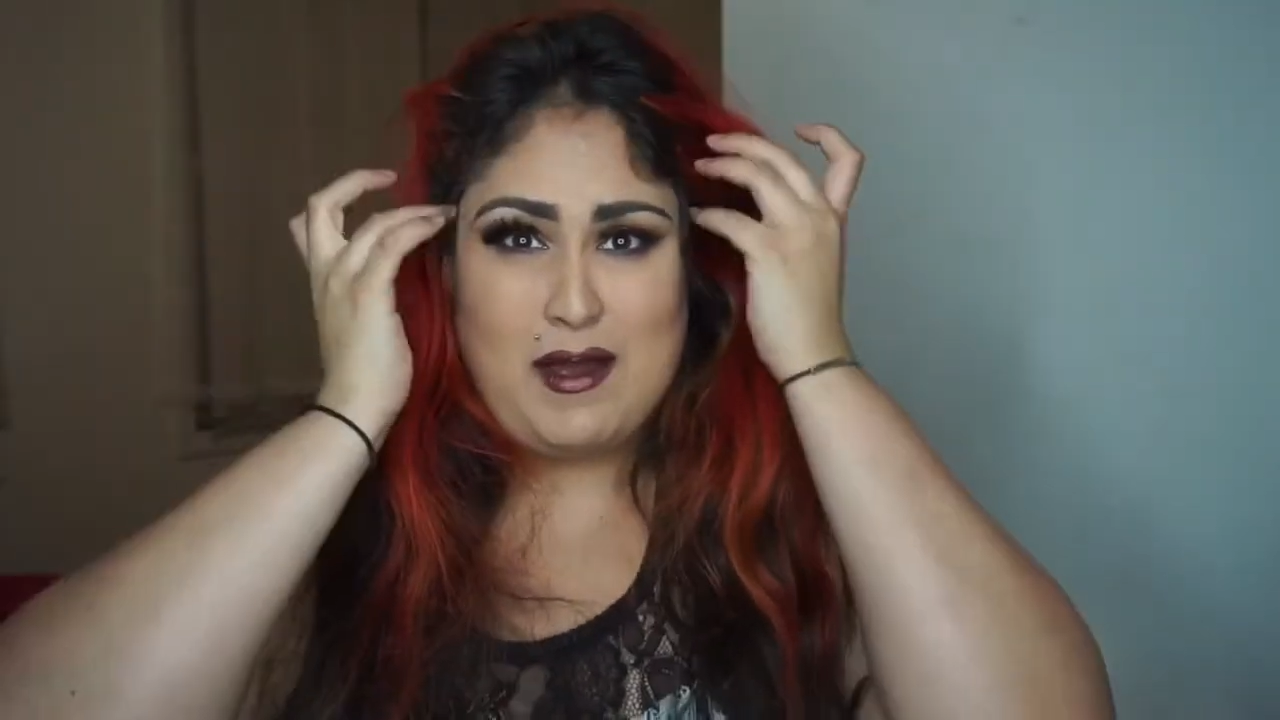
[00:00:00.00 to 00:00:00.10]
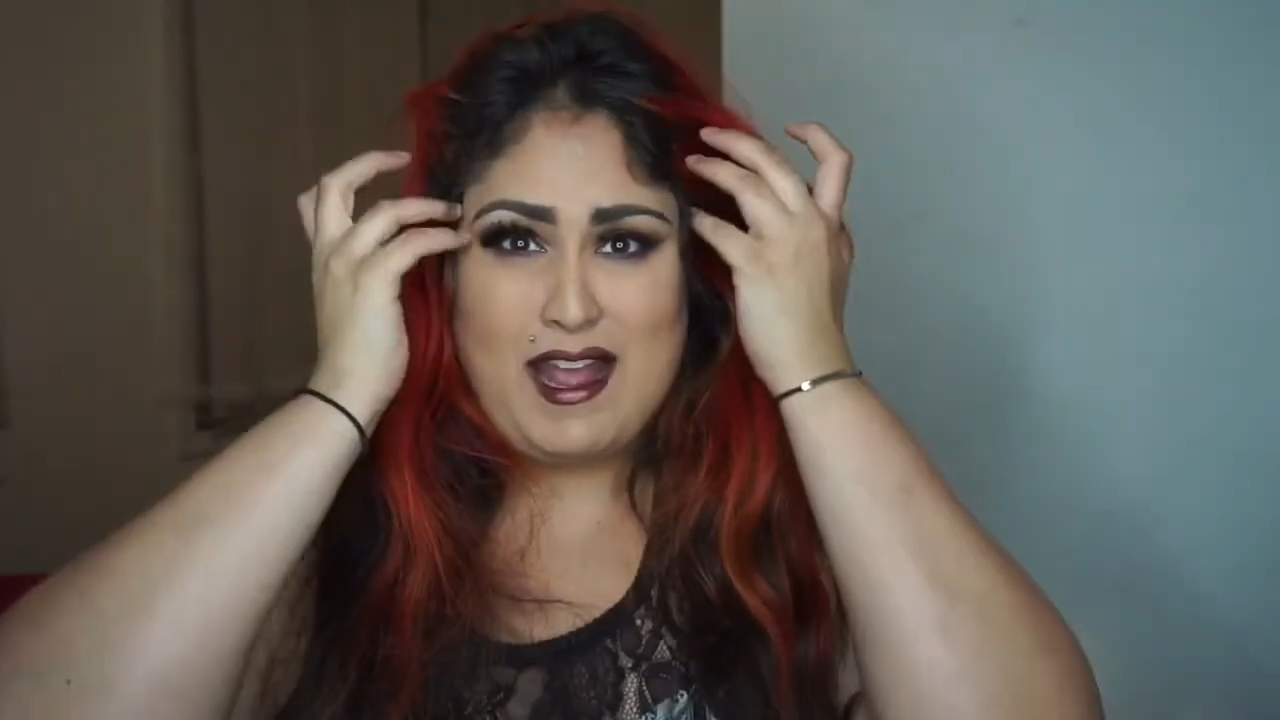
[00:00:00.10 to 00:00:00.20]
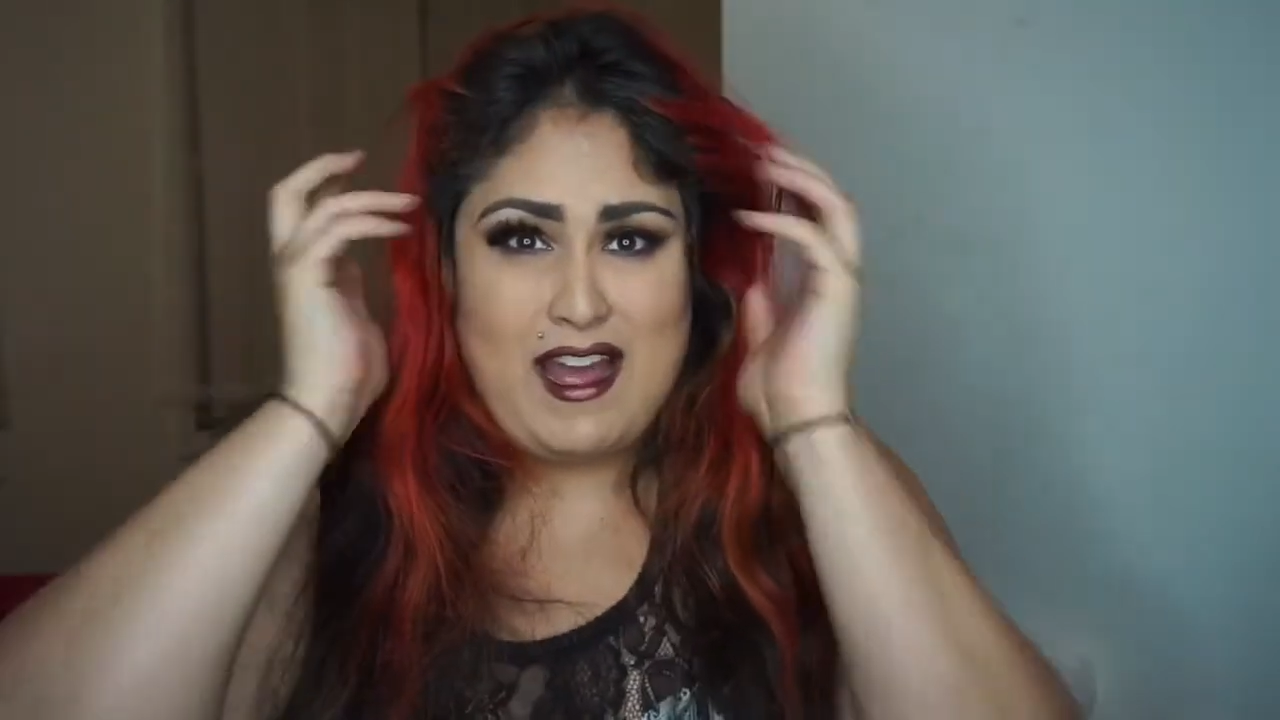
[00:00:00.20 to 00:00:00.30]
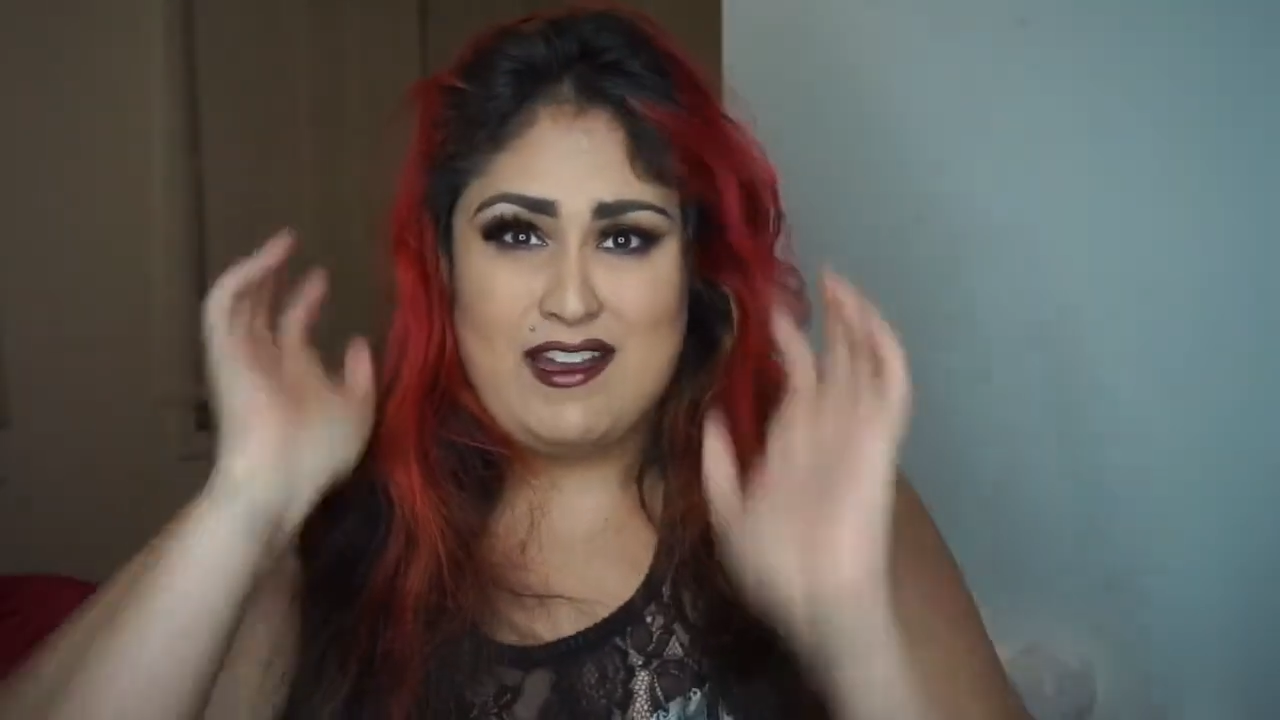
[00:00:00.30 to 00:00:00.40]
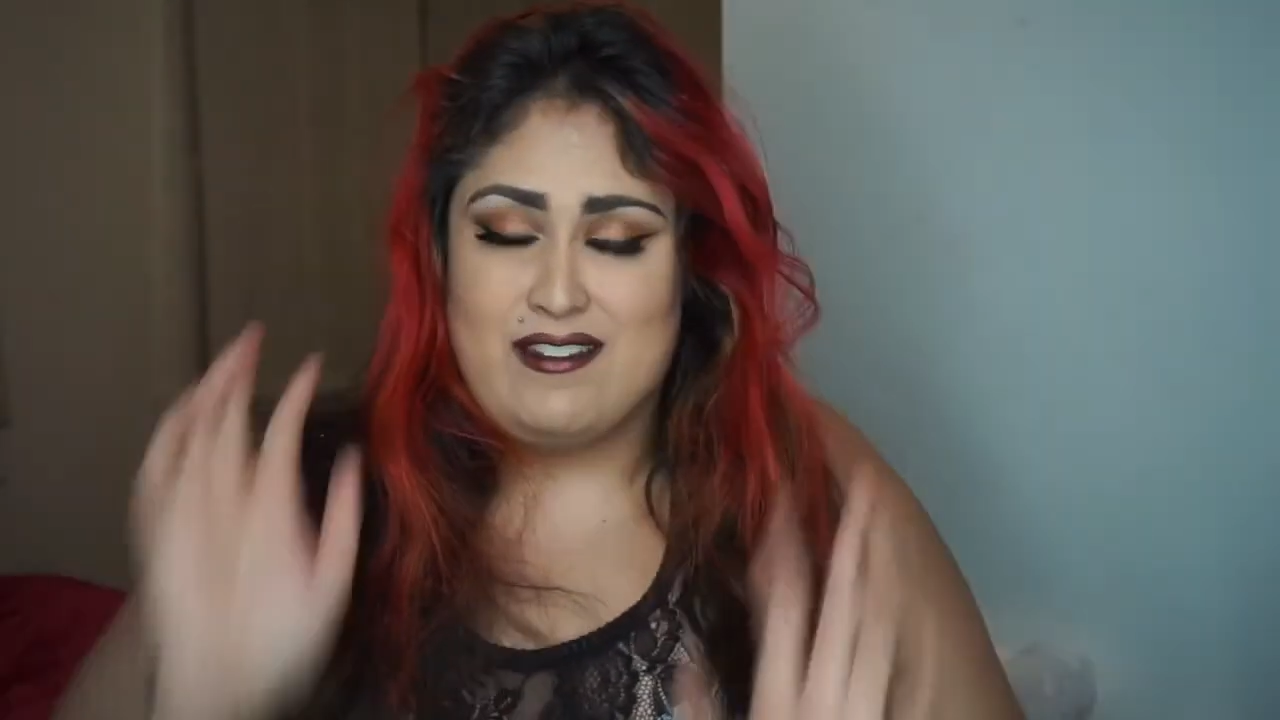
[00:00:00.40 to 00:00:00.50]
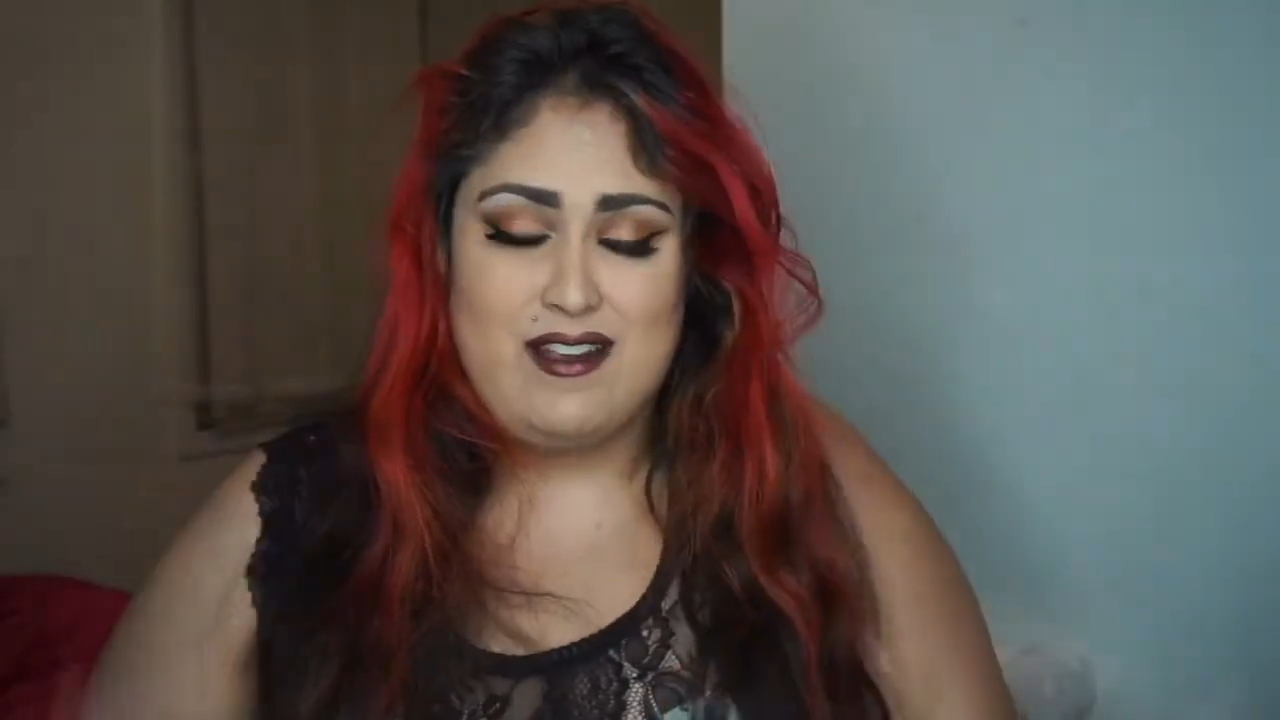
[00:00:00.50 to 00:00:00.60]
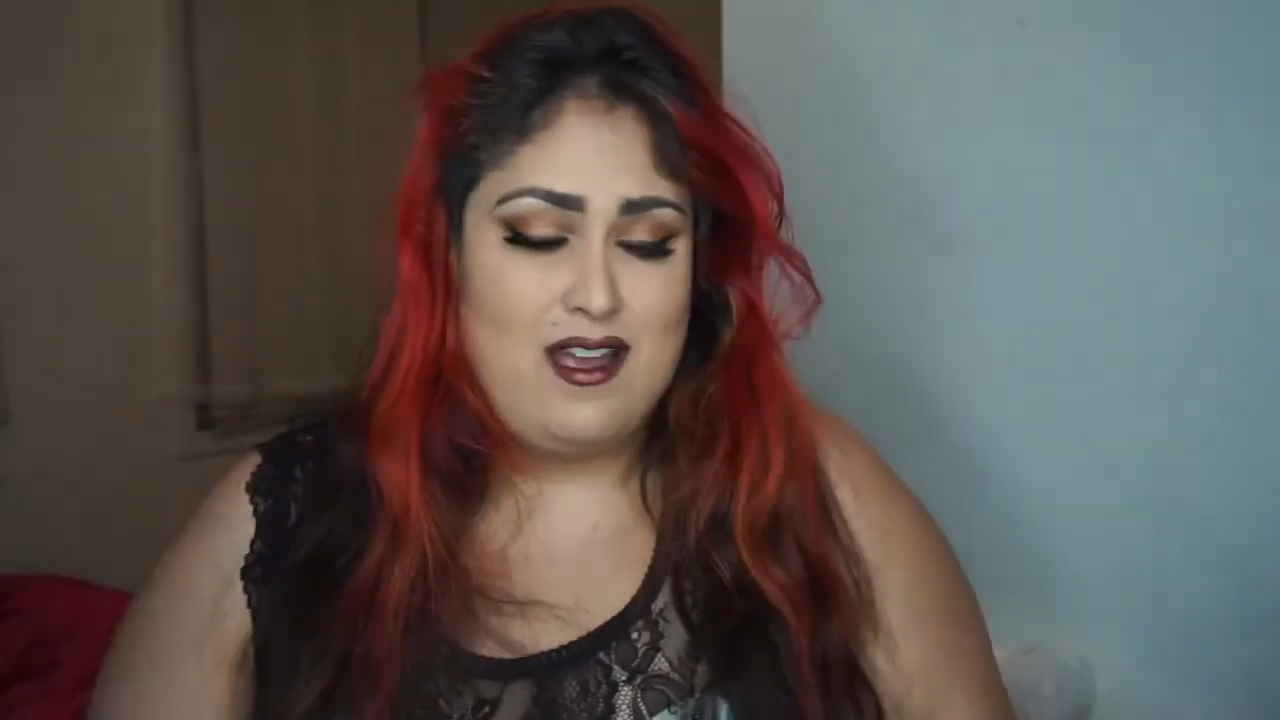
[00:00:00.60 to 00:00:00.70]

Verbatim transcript: my head,